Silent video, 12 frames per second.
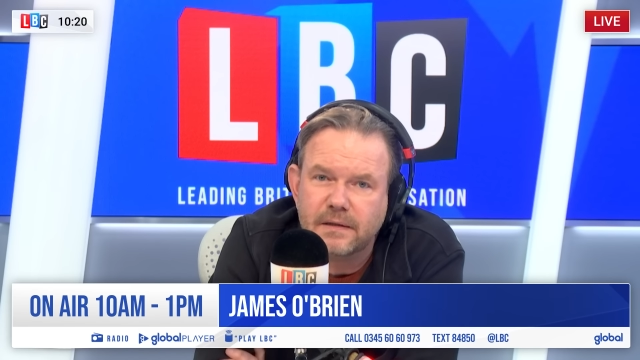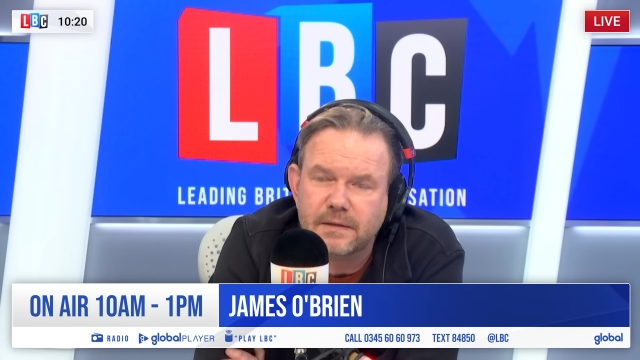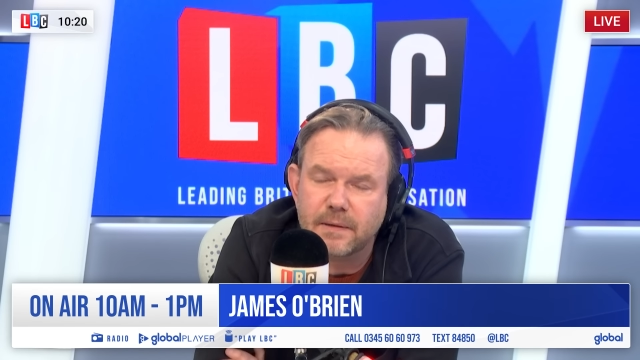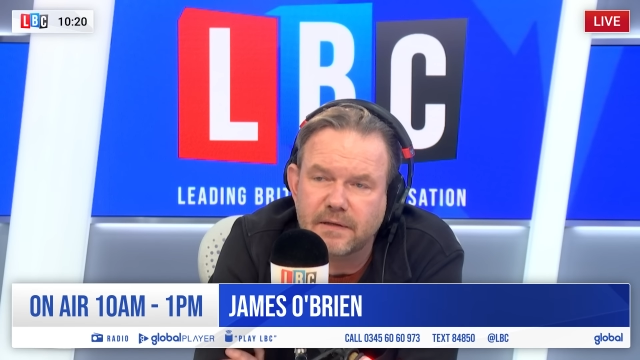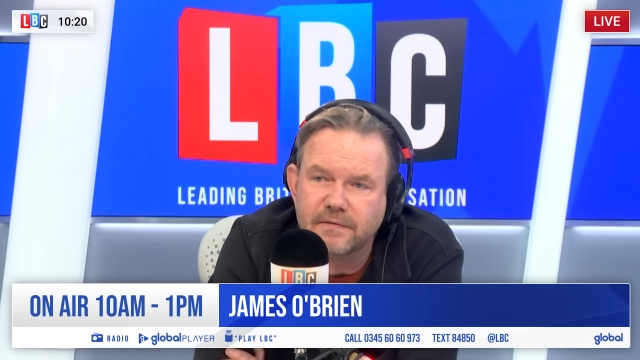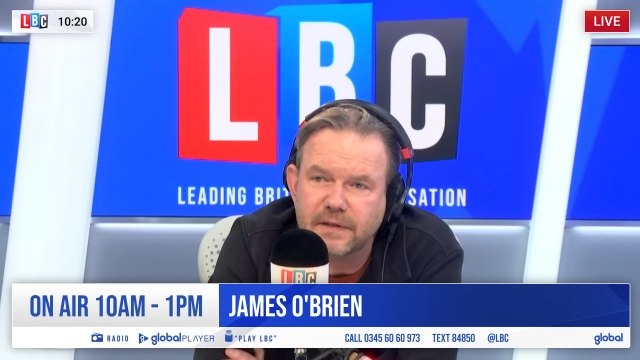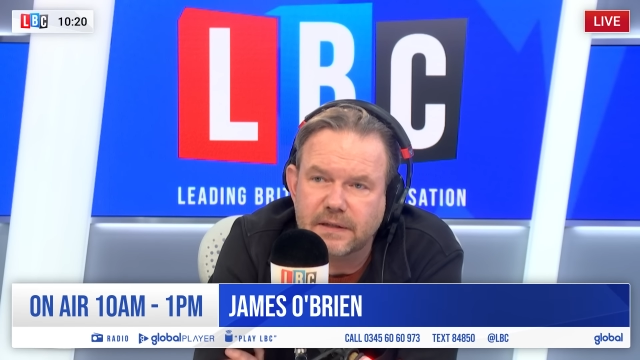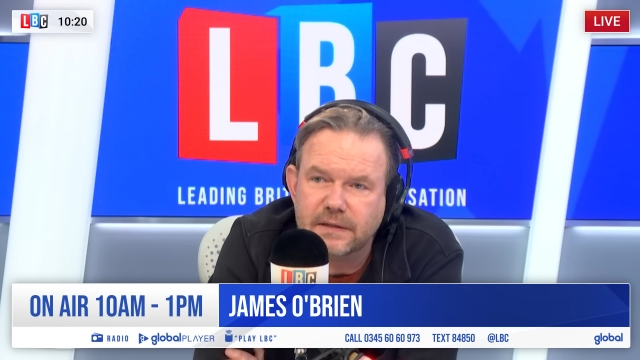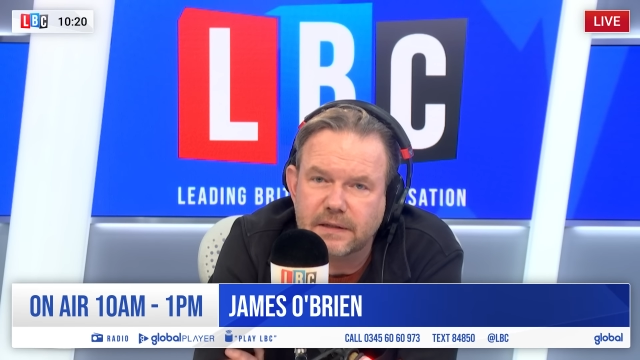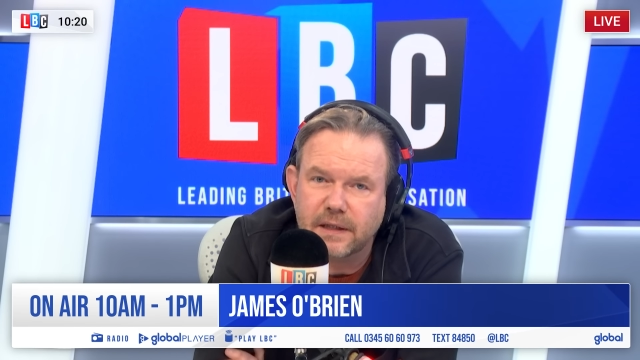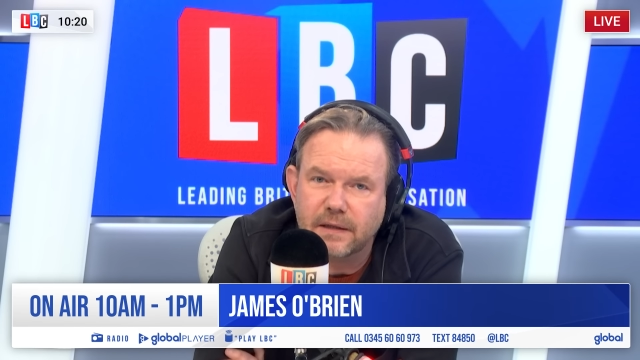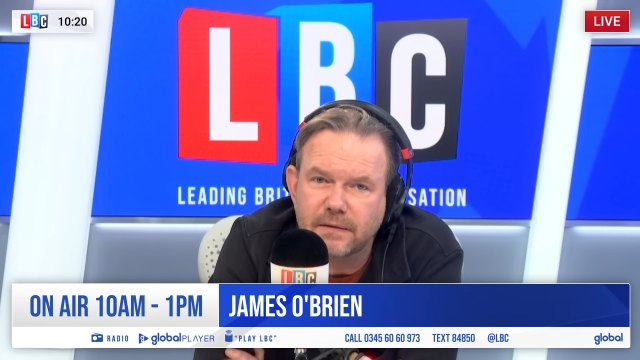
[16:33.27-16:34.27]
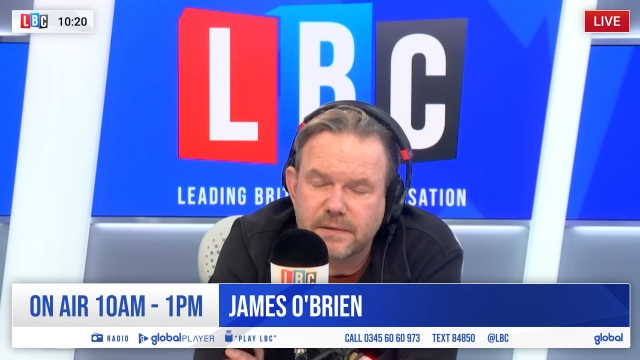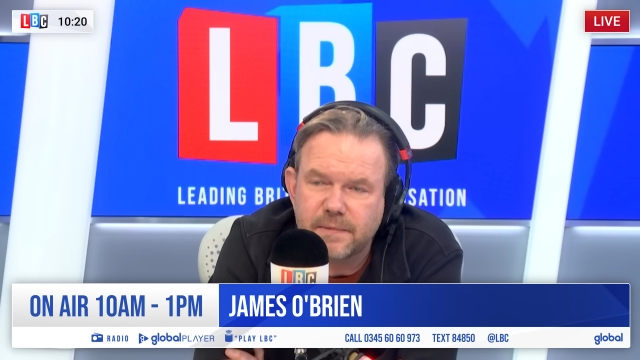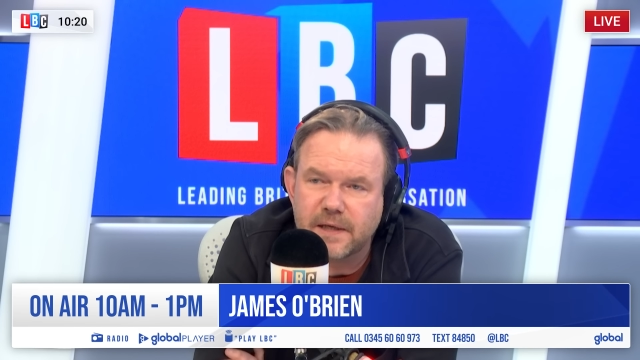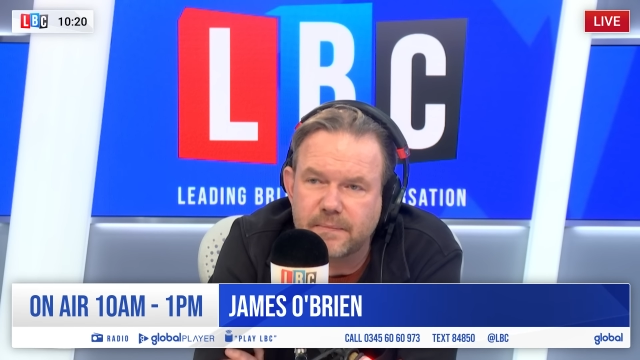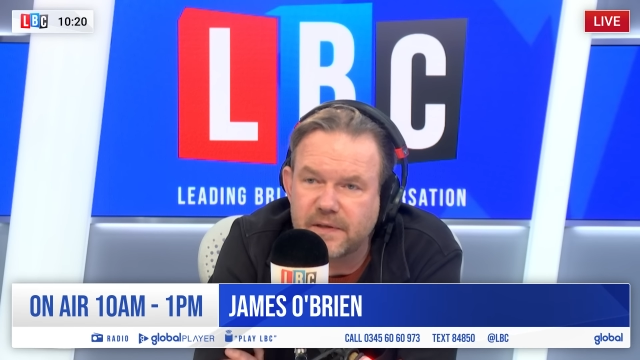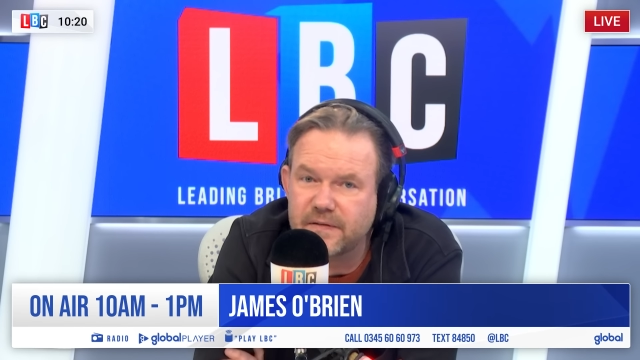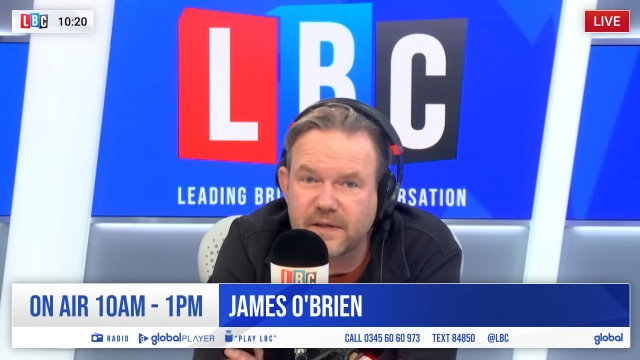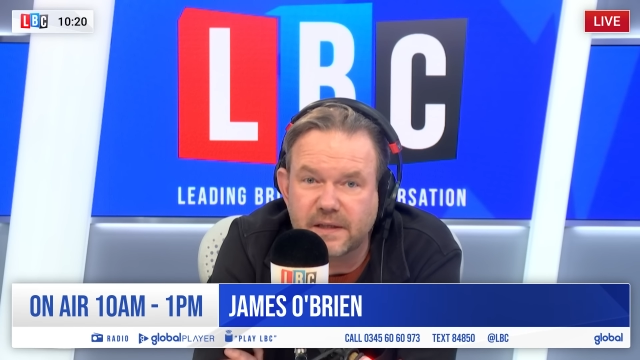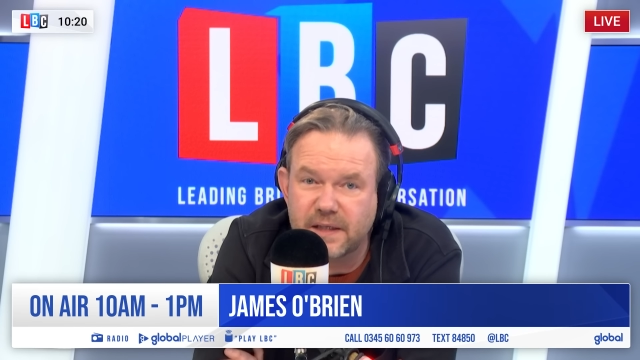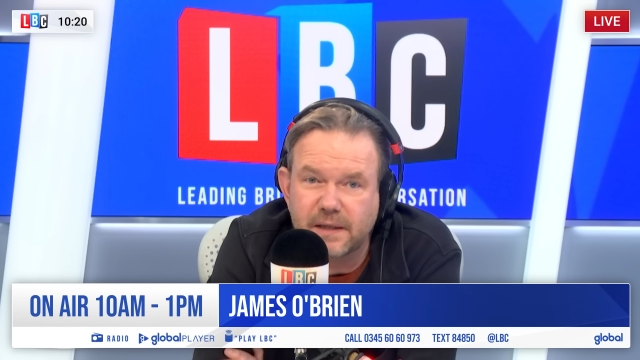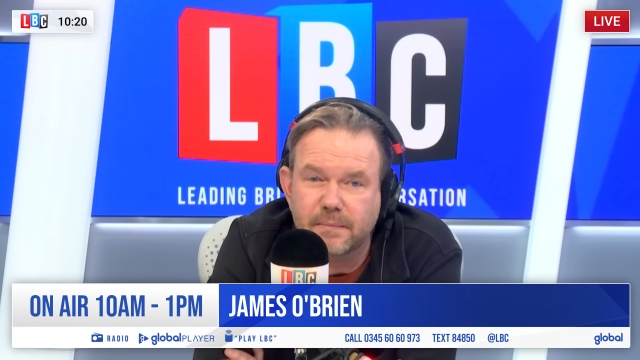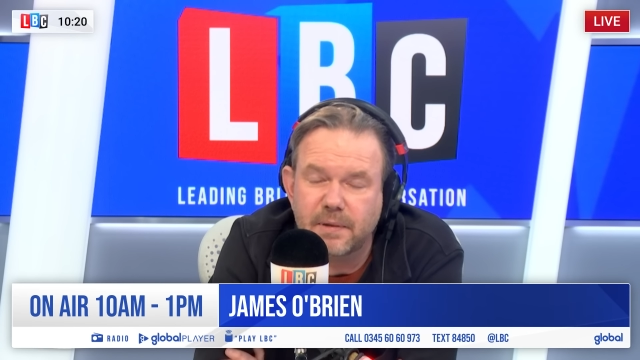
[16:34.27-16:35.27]
12 years ago who's made me think
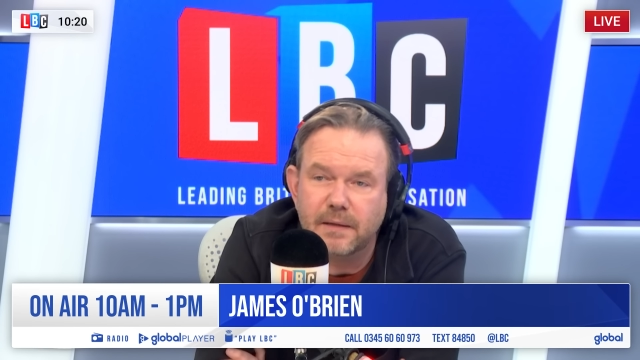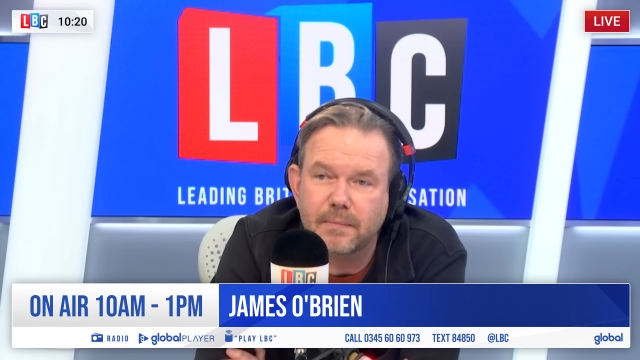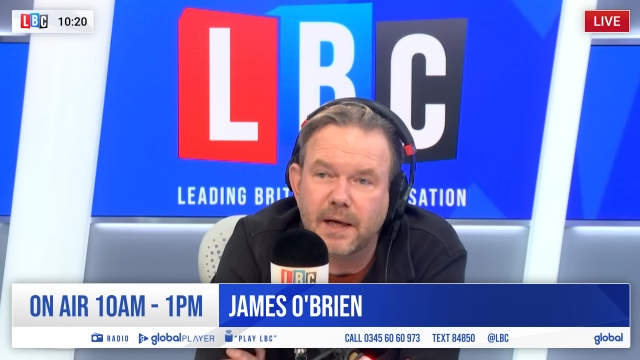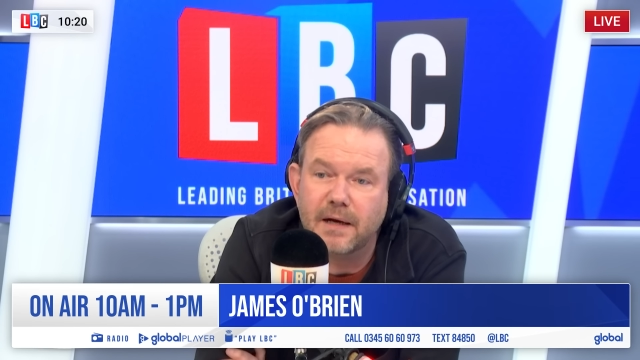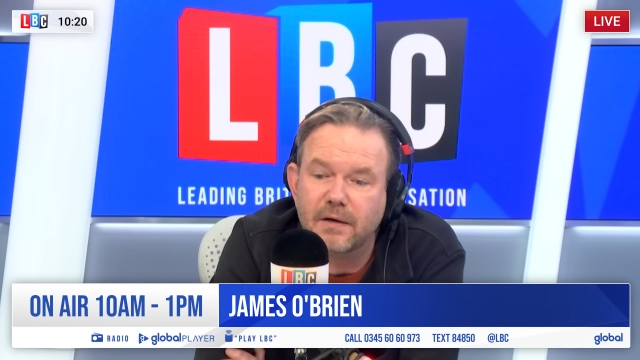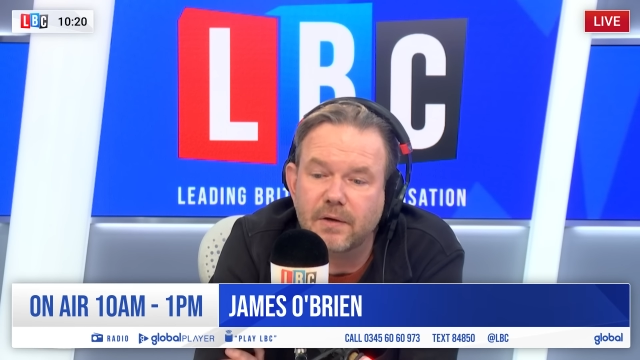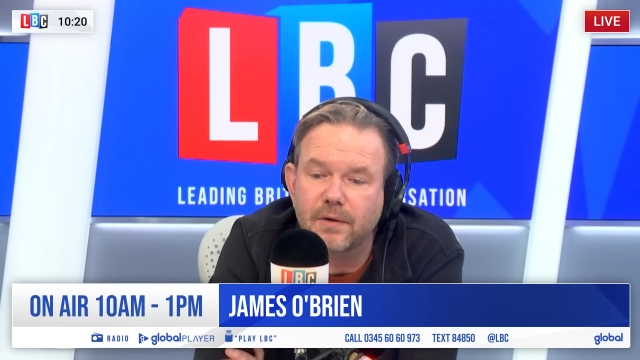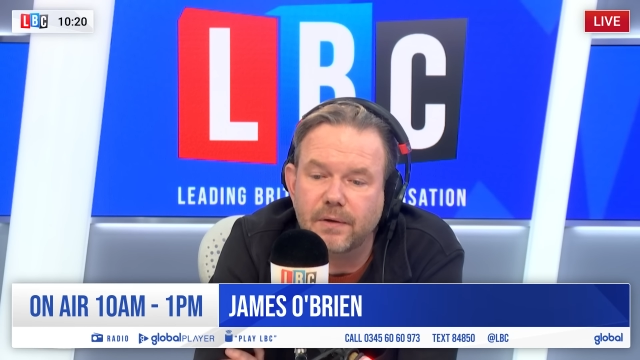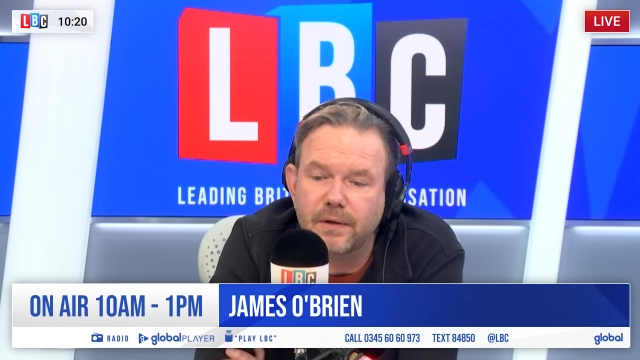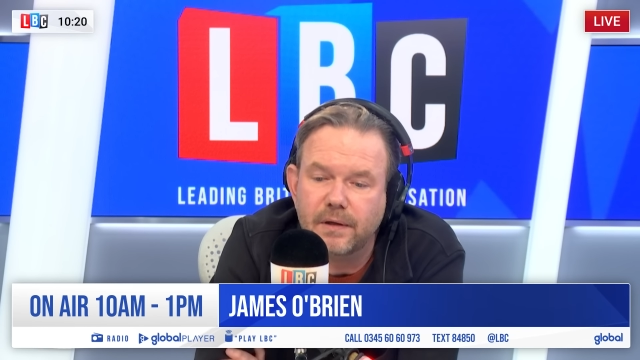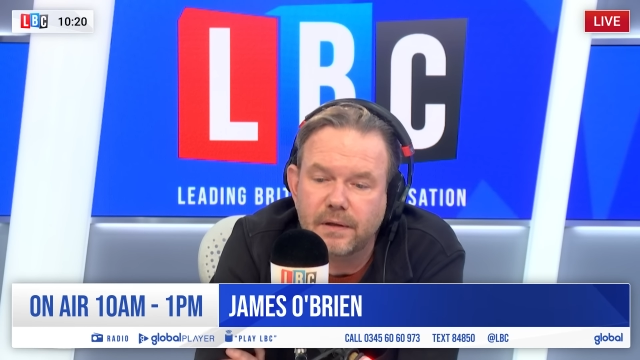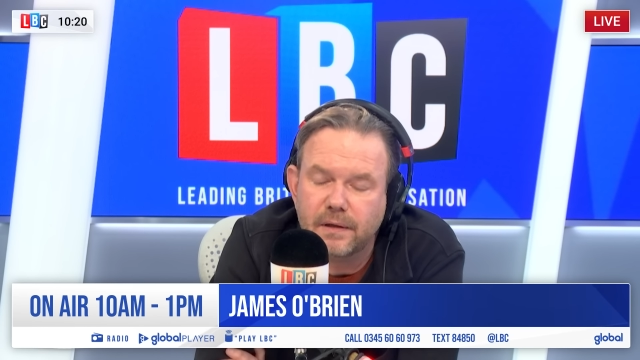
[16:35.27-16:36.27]
deeply about God.